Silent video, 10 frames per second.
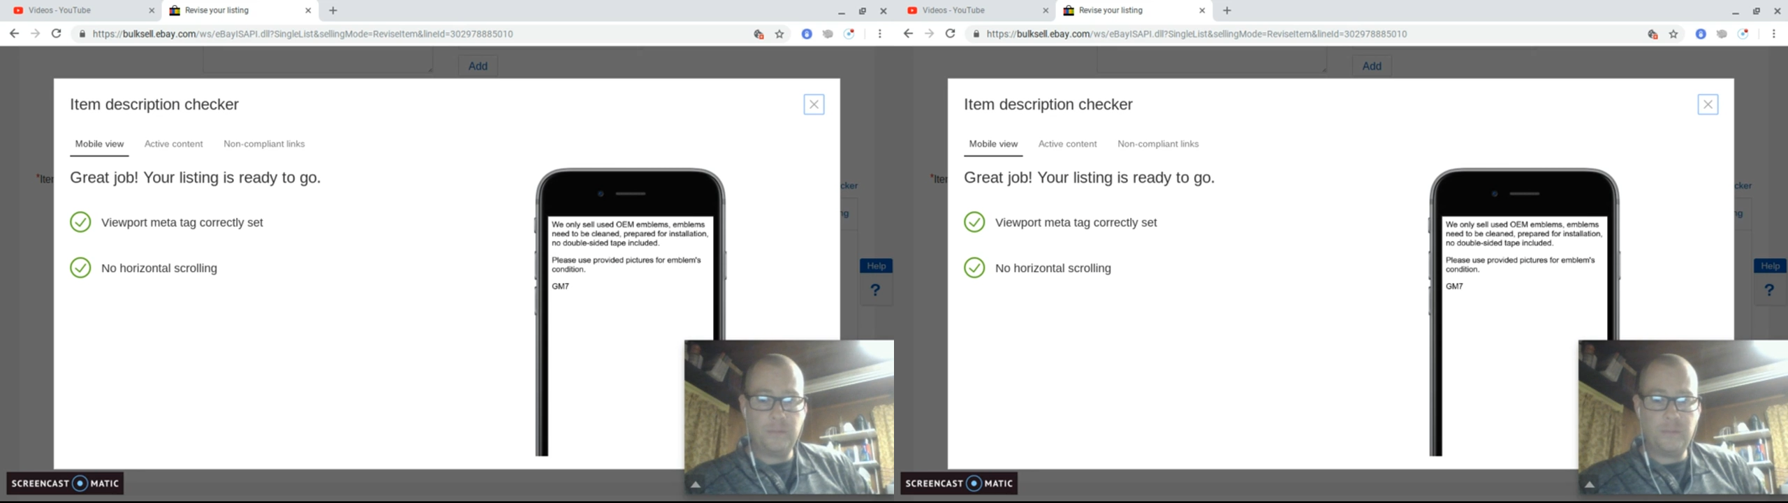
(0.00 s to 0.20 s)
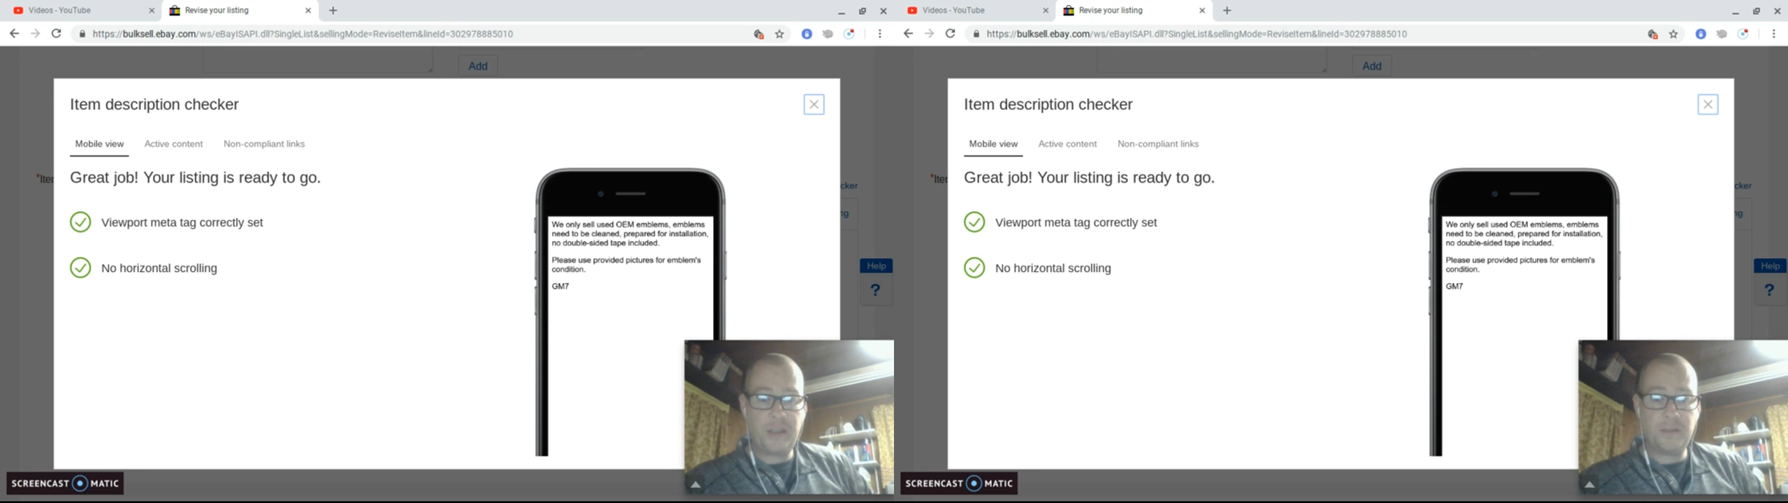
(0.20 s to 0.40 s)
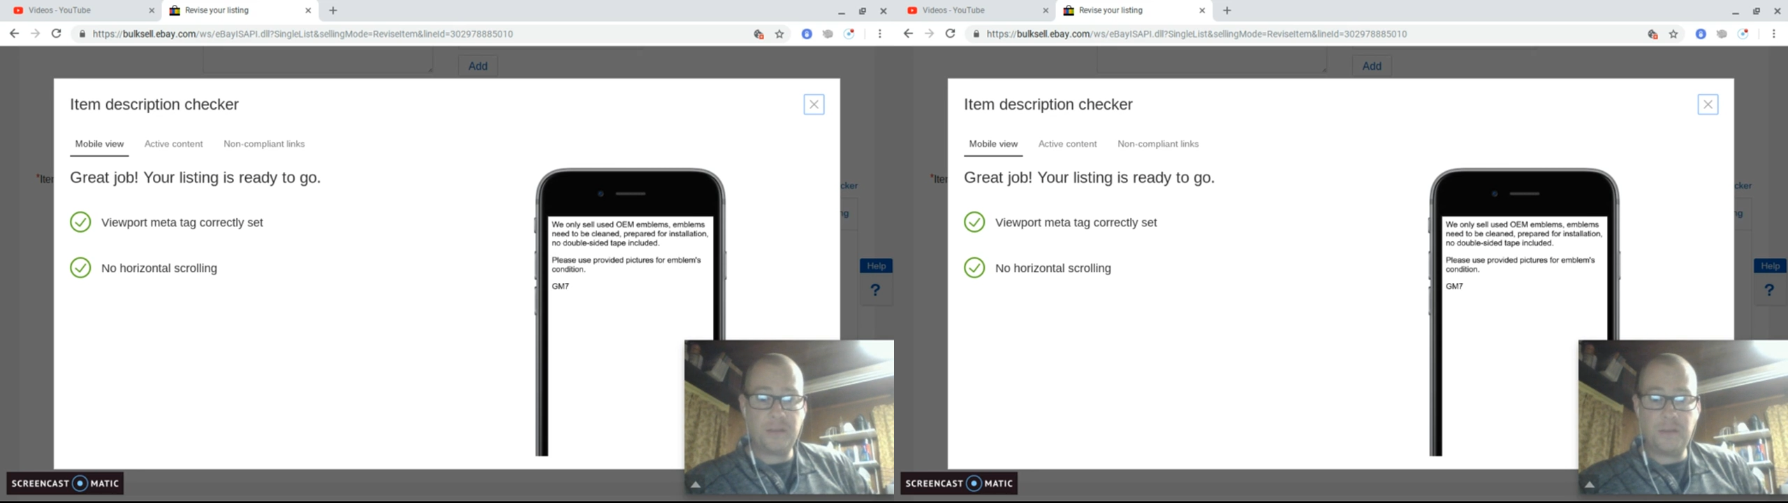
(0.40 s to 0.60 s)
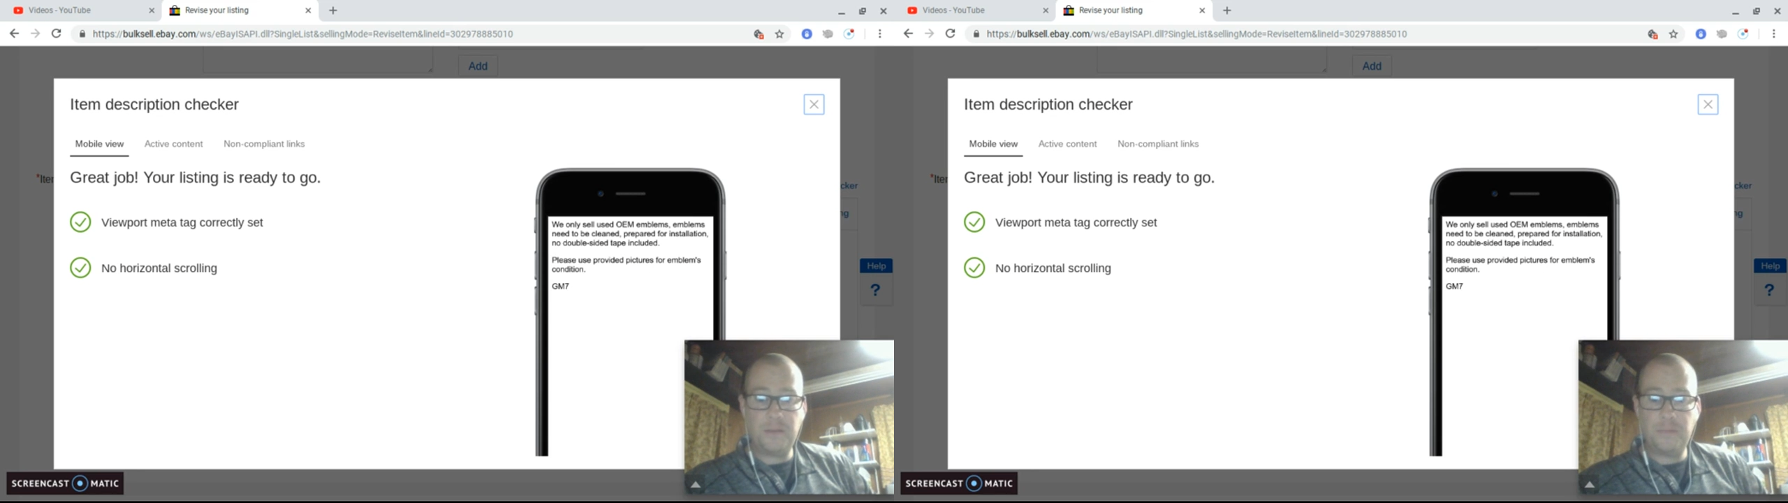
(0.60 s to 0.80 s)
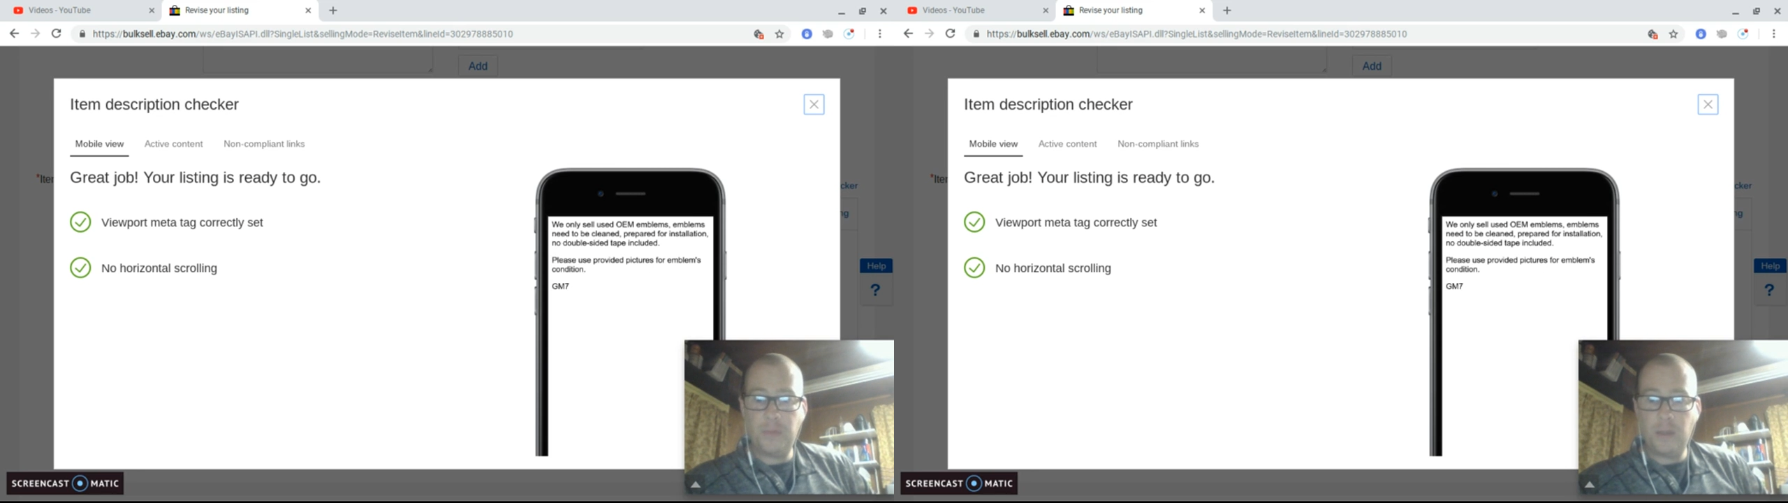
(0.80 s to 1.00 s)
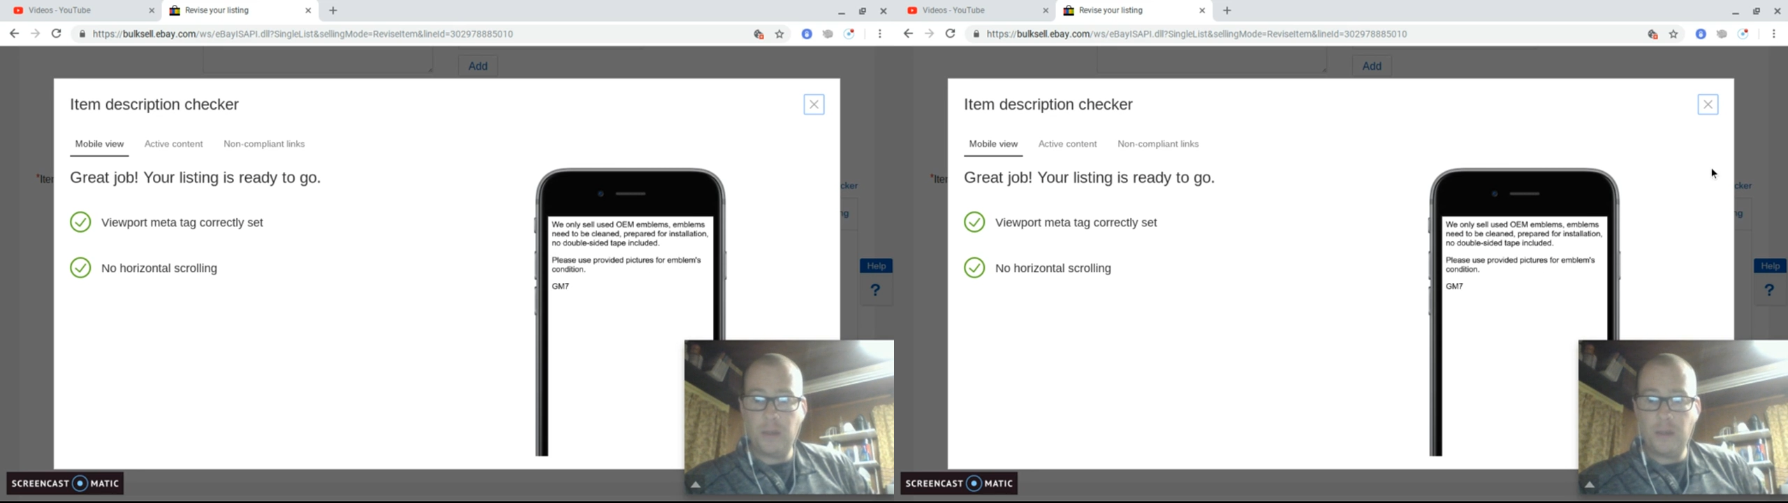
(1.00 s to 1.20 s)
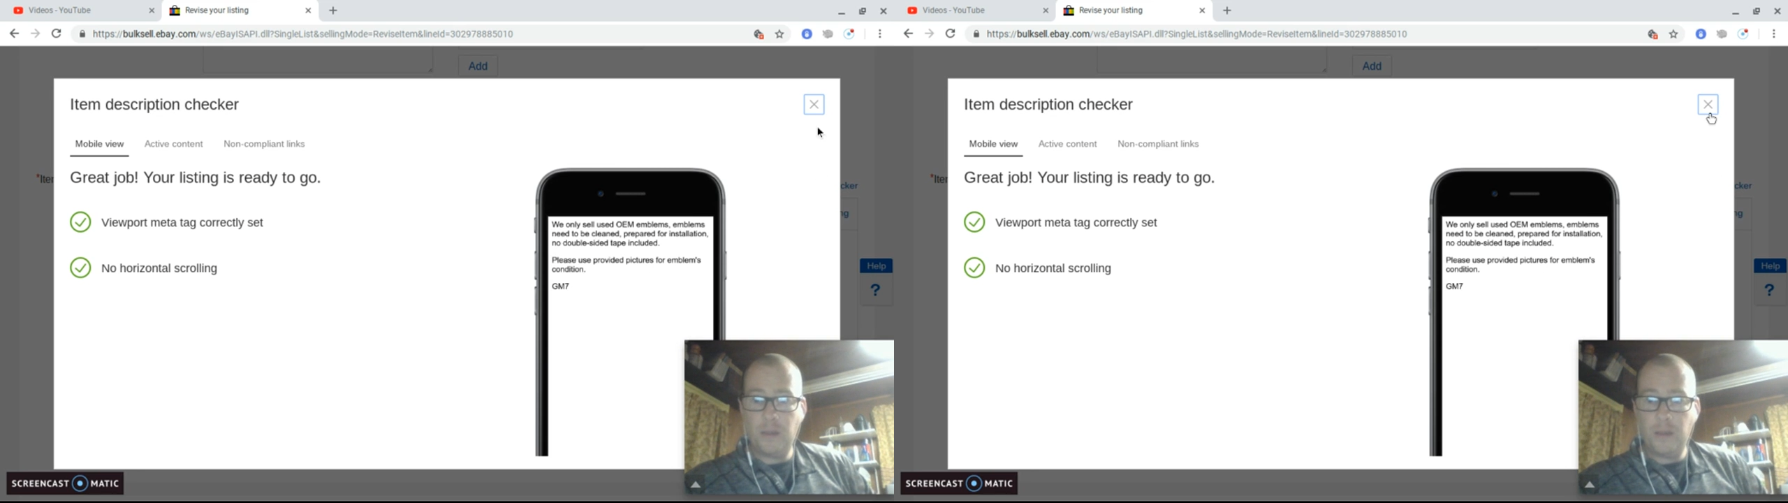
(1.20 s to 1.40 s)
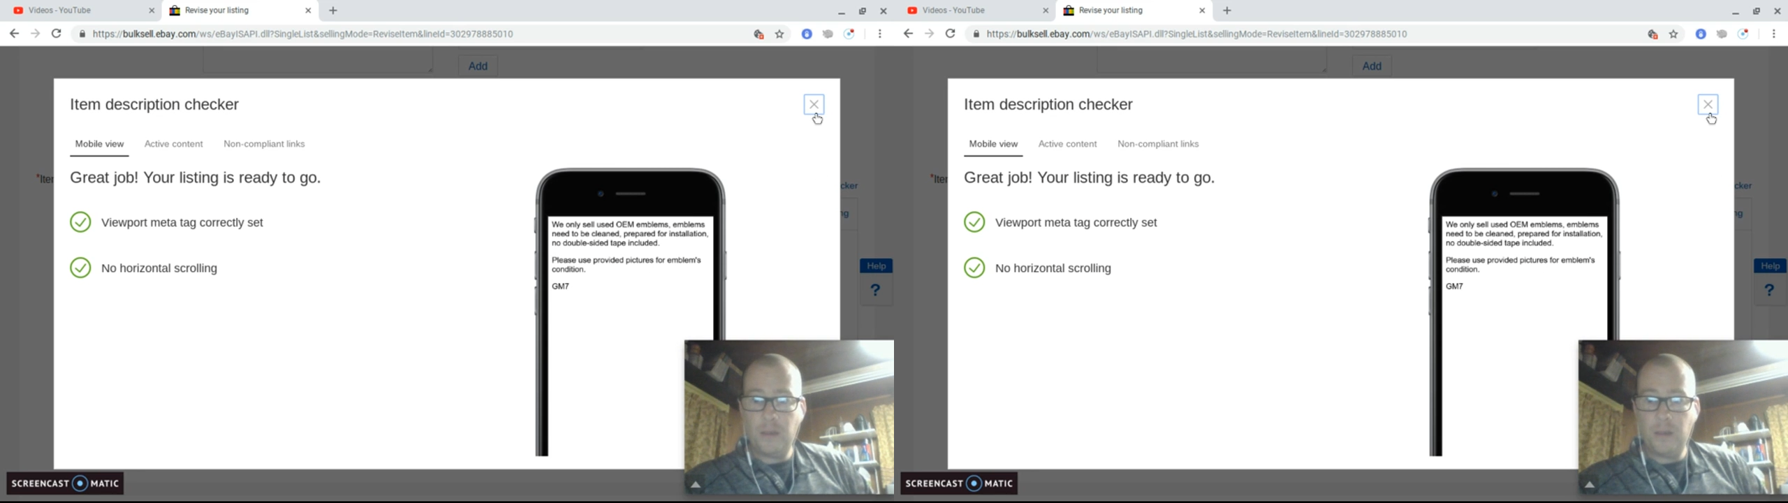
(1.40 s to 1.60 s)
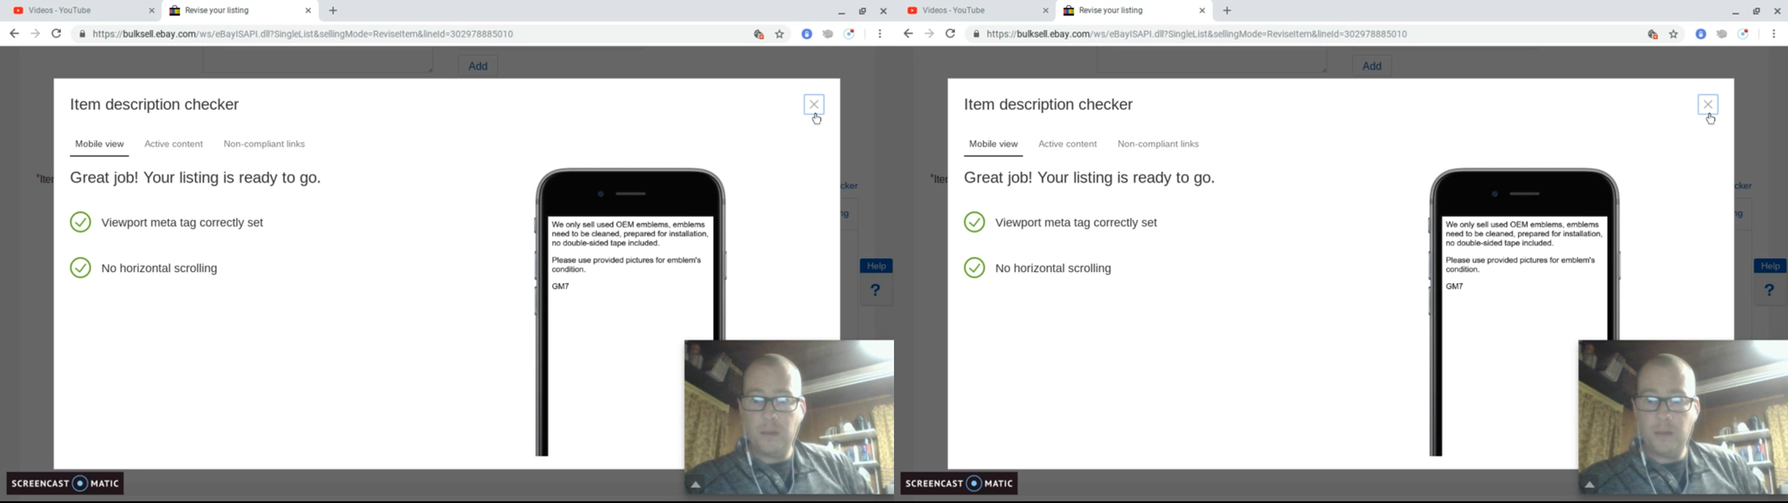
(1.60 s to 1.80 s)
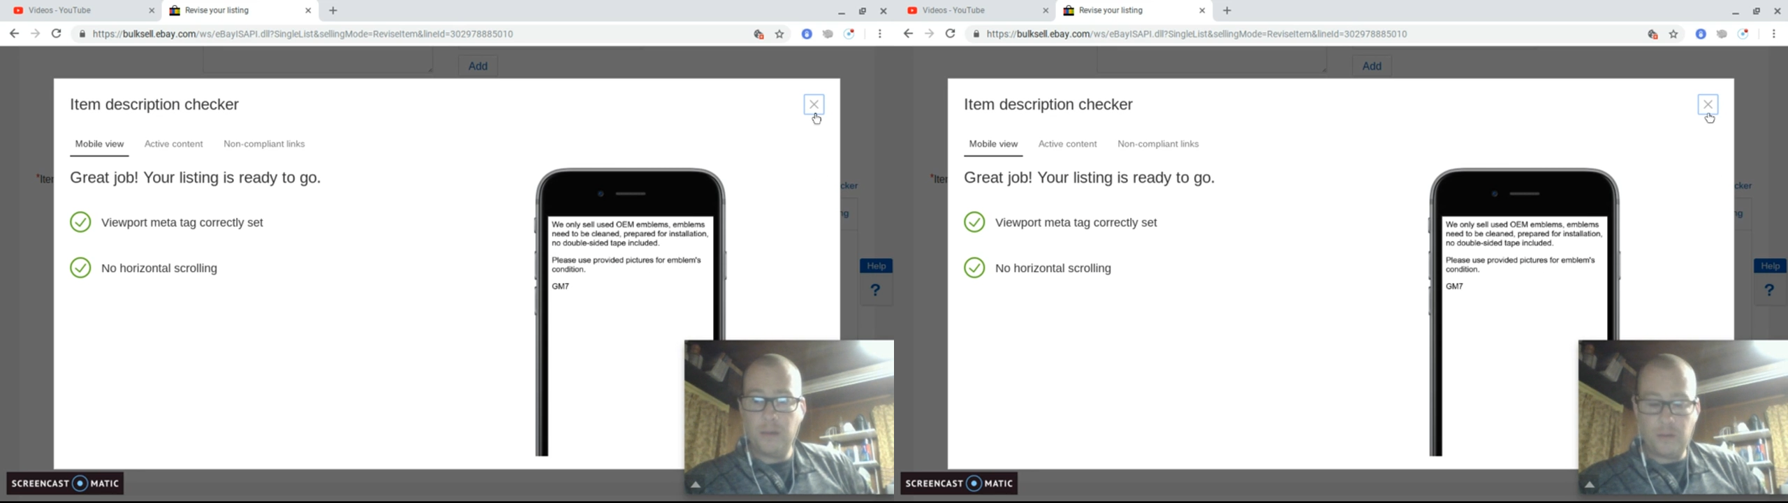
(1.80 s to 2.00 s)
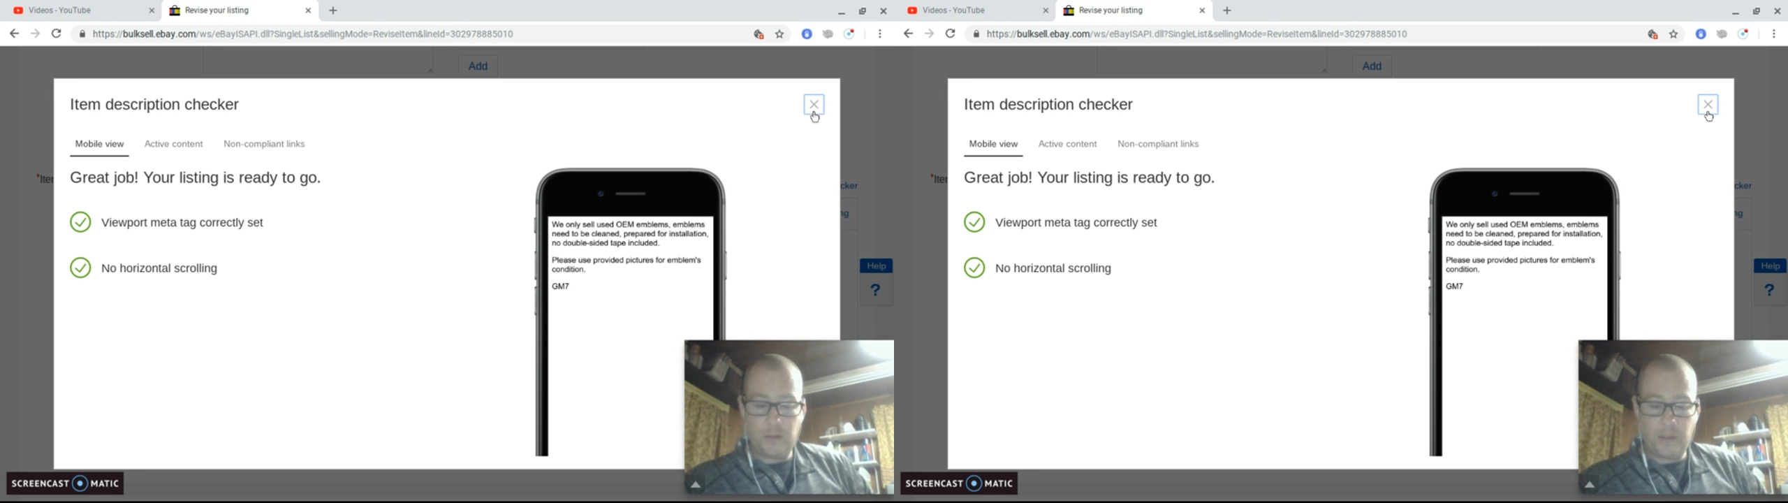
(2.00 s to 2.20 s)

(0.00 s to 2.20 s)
fixed. So